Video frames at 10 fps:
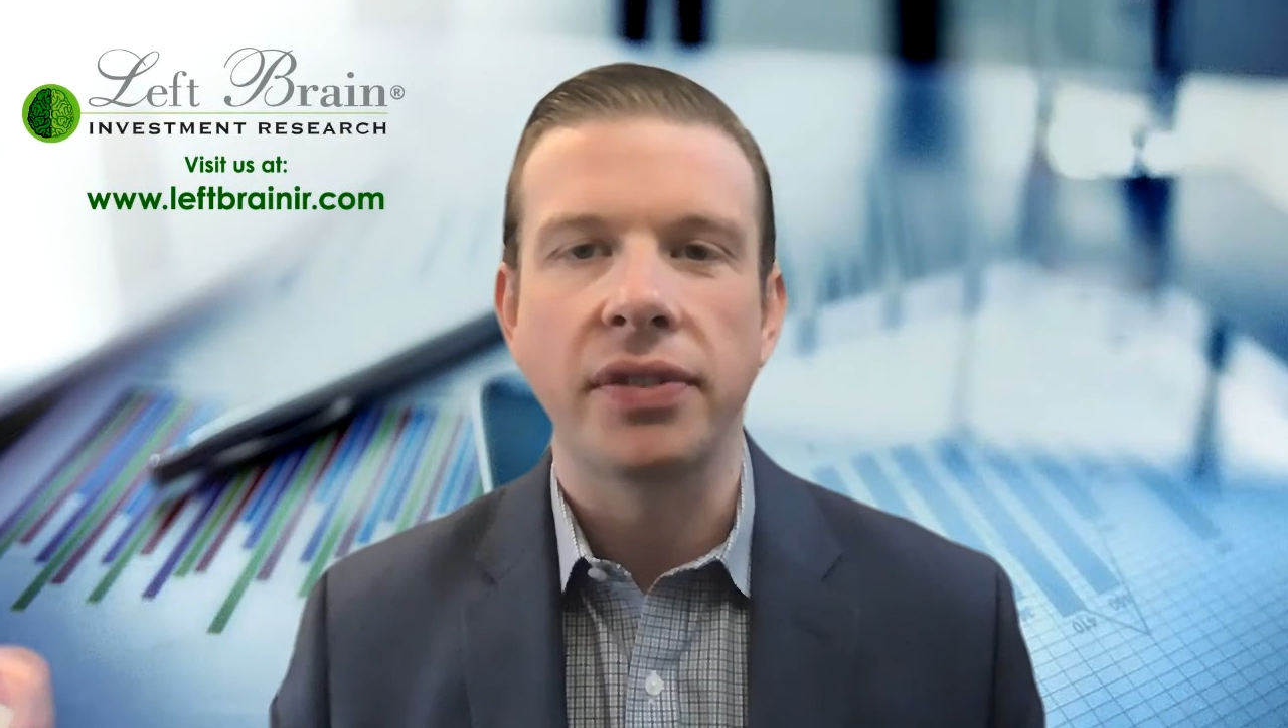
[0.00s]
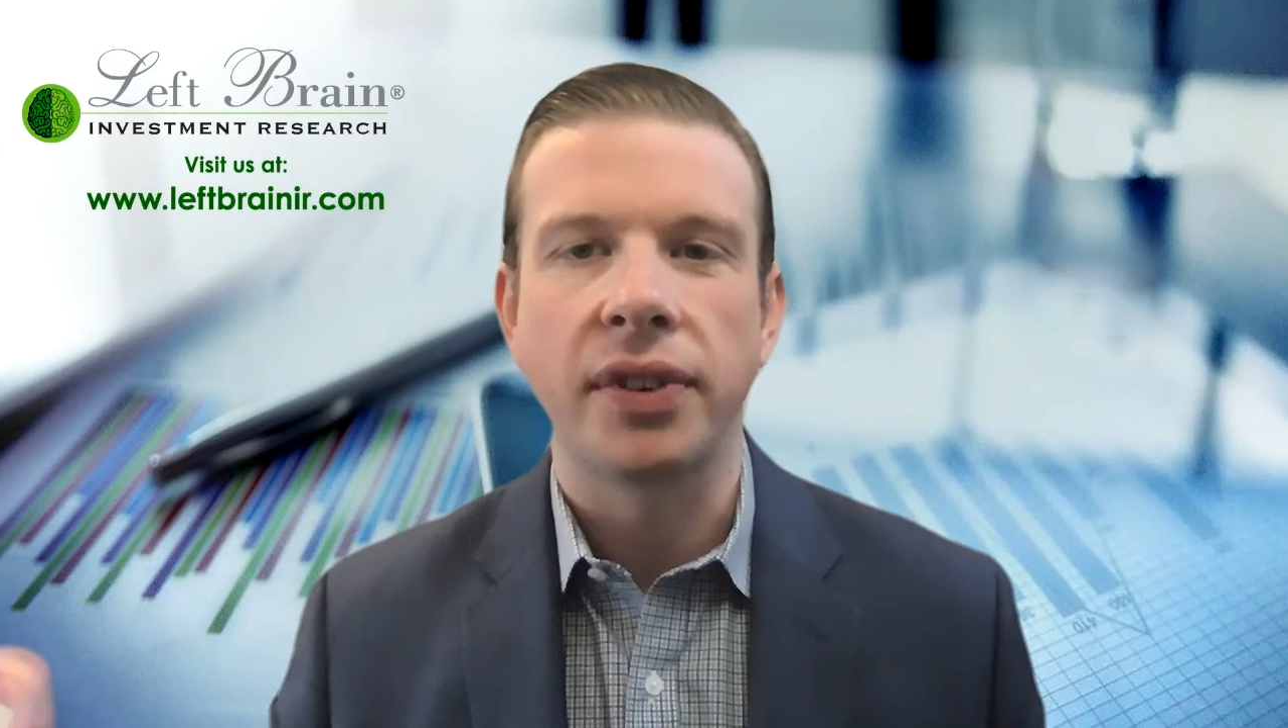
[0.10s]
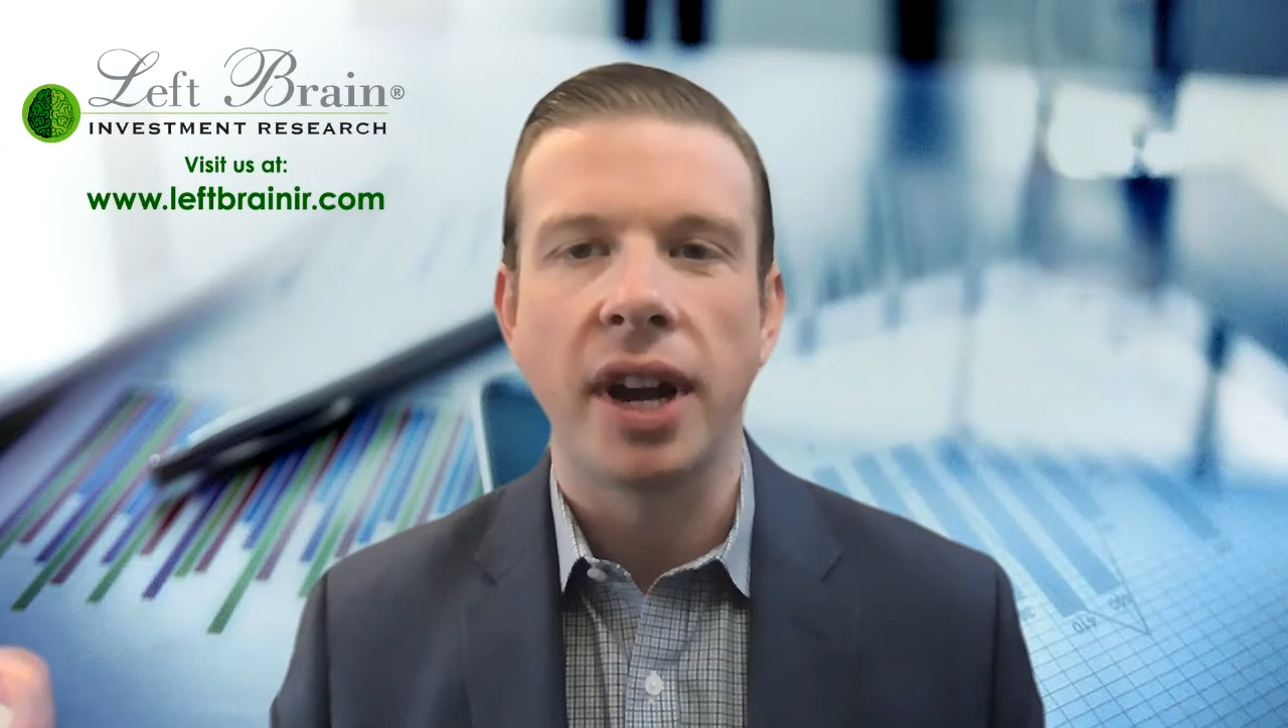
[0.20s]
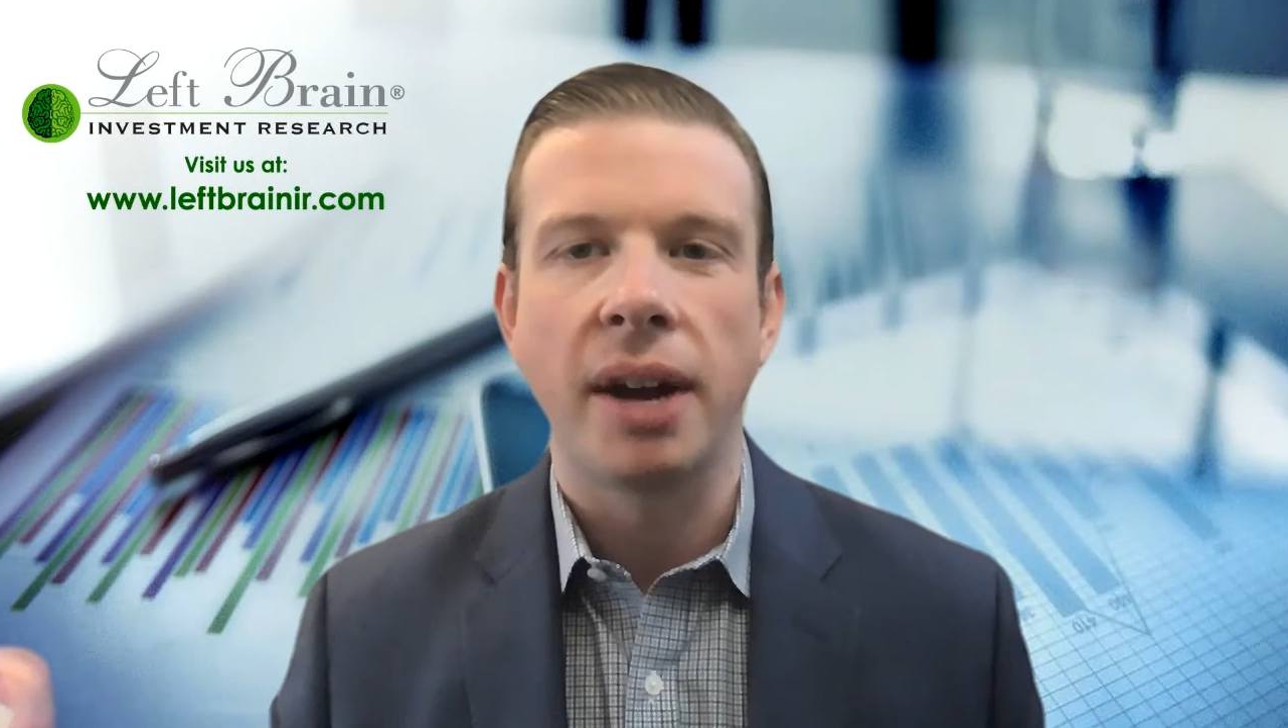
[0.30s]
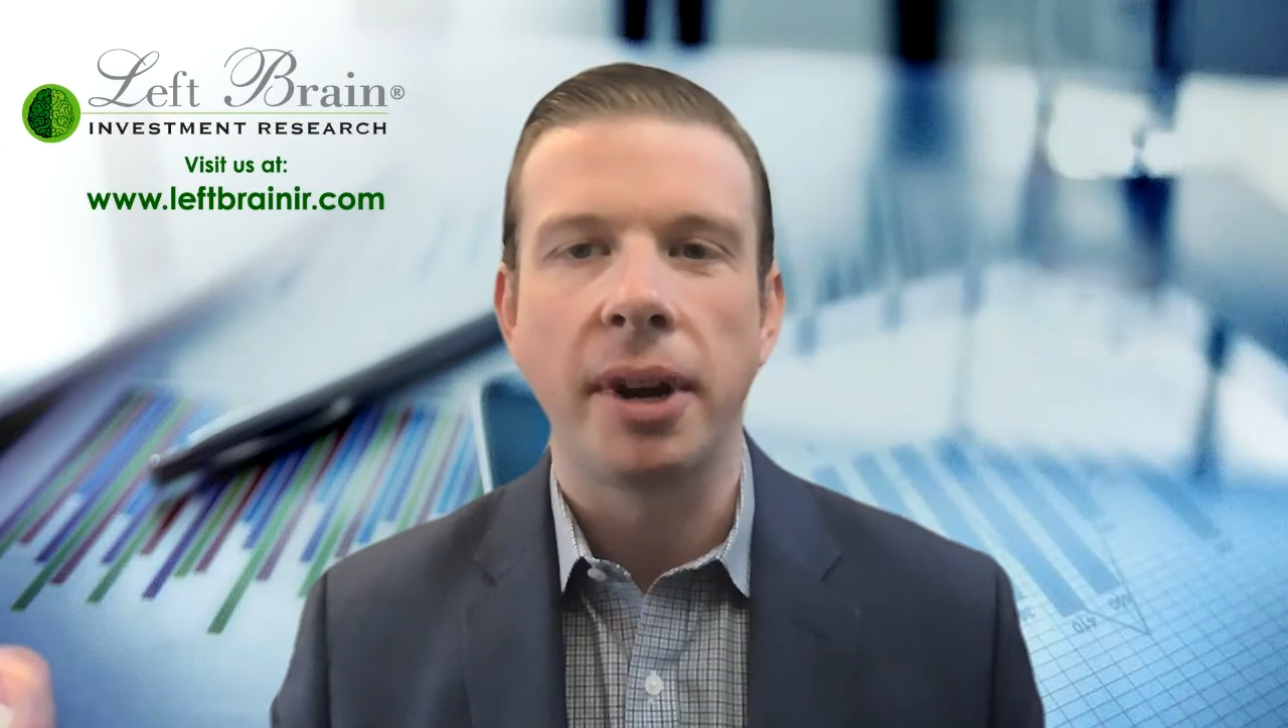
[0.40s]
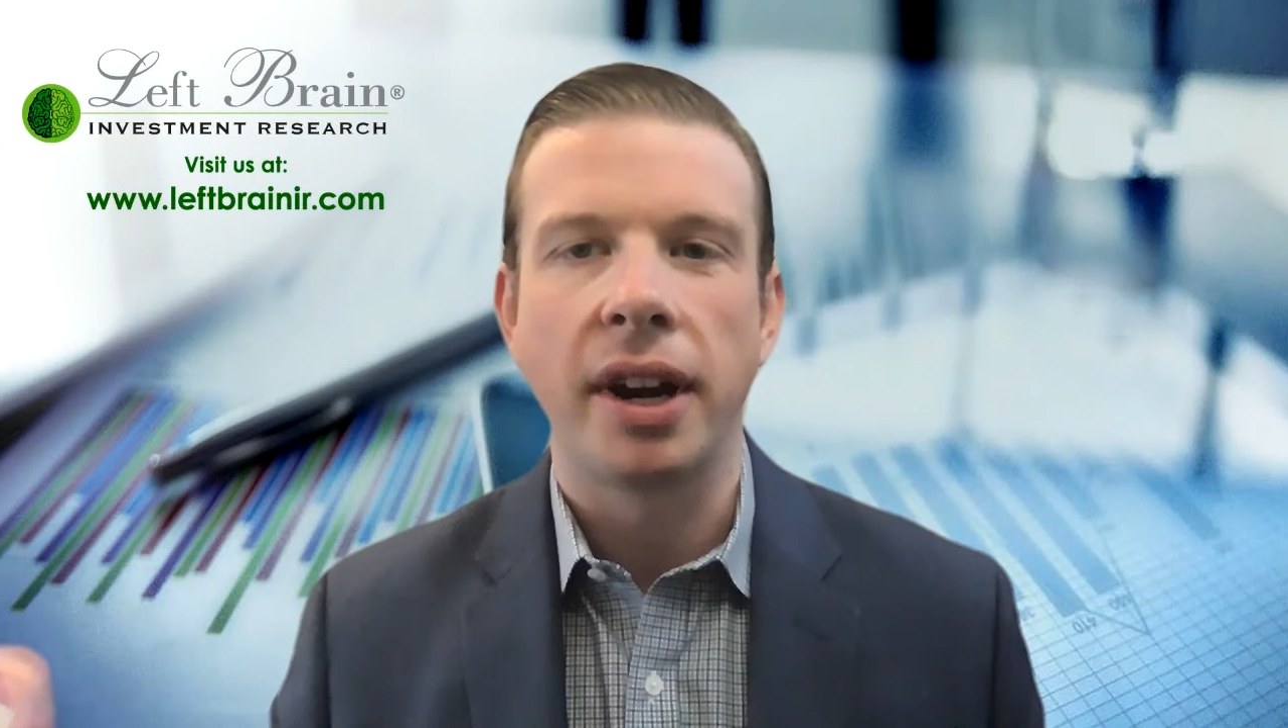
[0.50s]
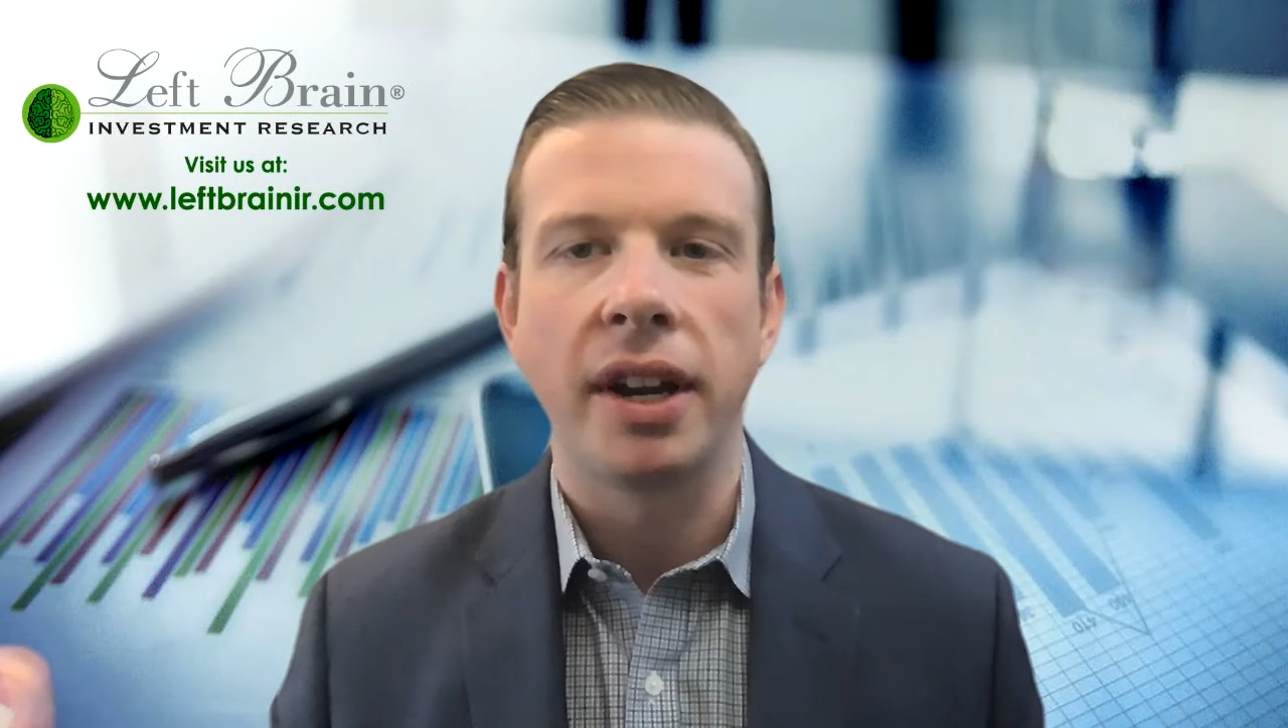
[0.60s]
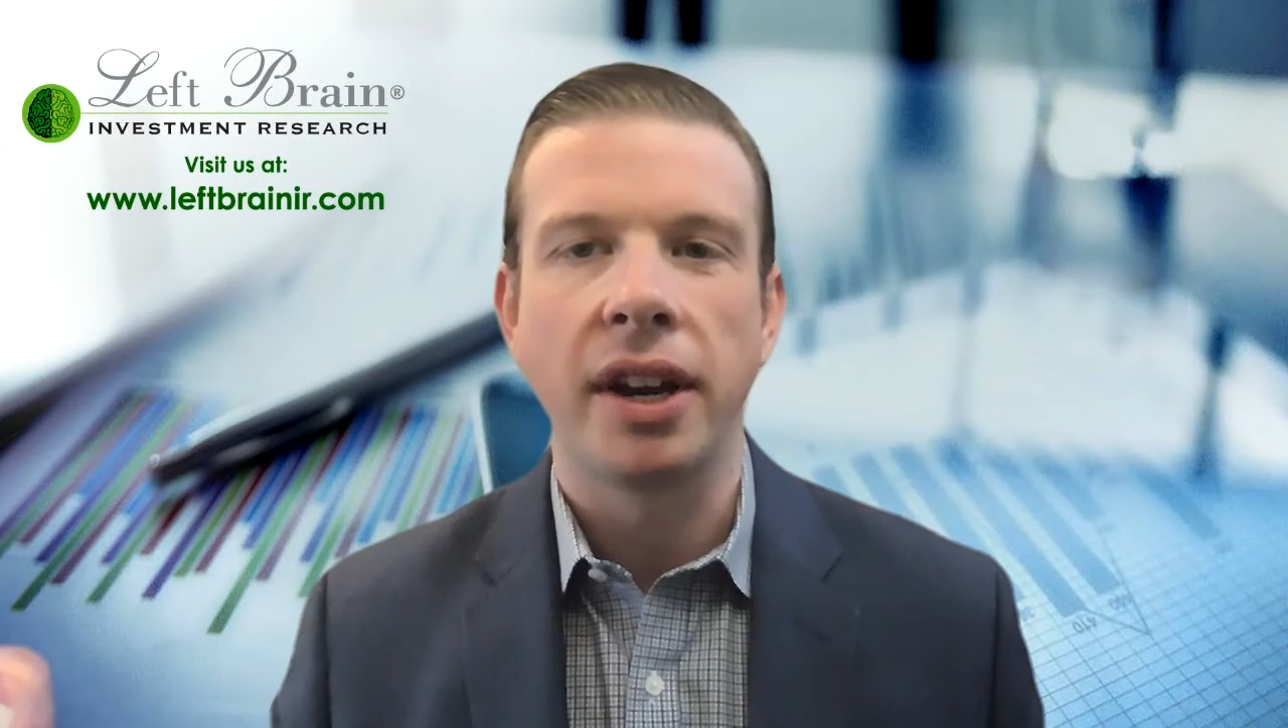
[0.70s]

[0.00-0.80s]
phenomenon